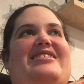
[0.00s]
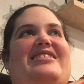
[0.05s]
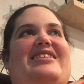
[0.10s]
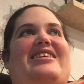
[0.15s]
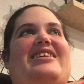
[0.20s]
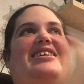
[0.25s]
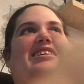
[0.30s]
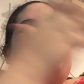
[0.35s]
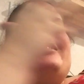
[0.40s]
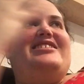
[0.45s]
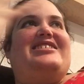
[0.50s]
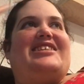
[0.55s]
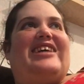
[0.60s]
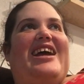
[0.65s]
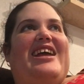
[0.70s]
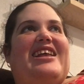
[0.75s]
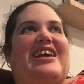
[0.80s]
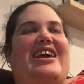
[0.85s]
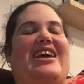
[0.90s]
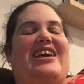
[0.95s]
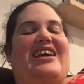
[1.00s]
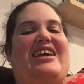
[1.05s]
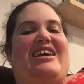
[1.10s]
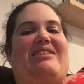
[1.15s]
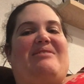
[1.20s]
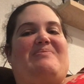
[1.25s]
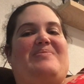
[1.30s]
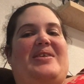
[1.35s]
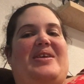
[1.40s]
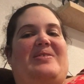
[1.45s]
like, it just kind of
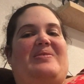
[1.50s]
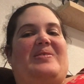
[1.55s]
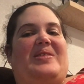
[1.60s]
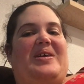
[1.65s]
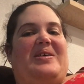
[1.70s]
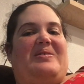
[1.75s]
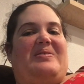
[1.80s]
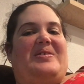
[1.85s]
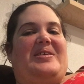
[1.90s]
hit me, like,